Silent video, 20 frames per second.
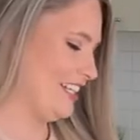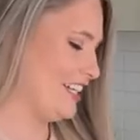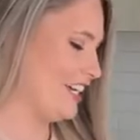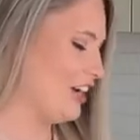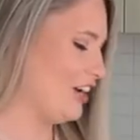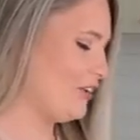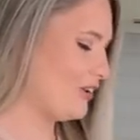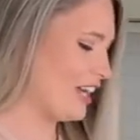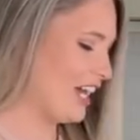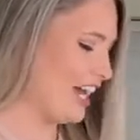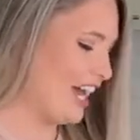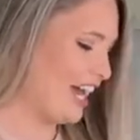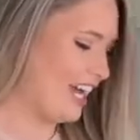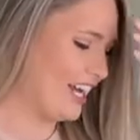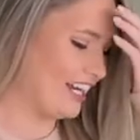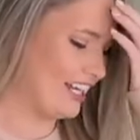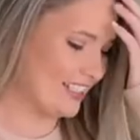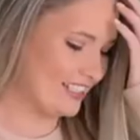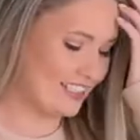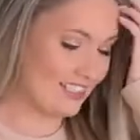Okay,
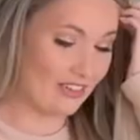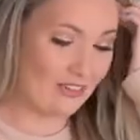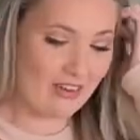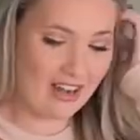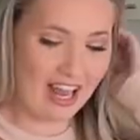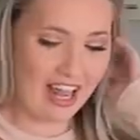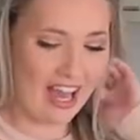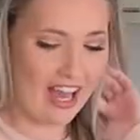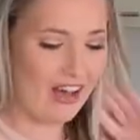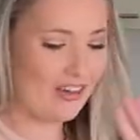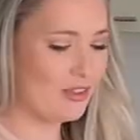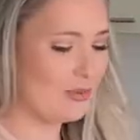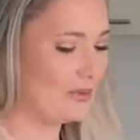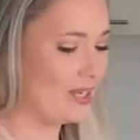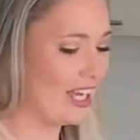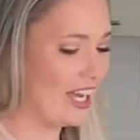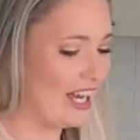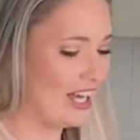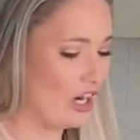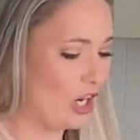so now that we
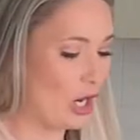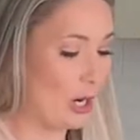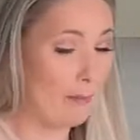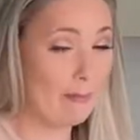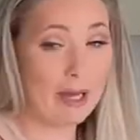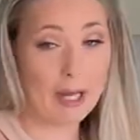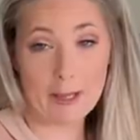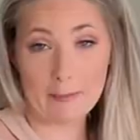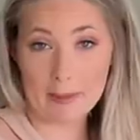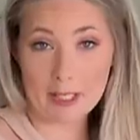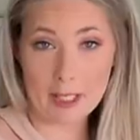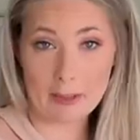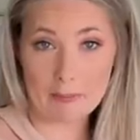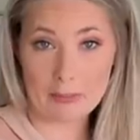got our pumpkin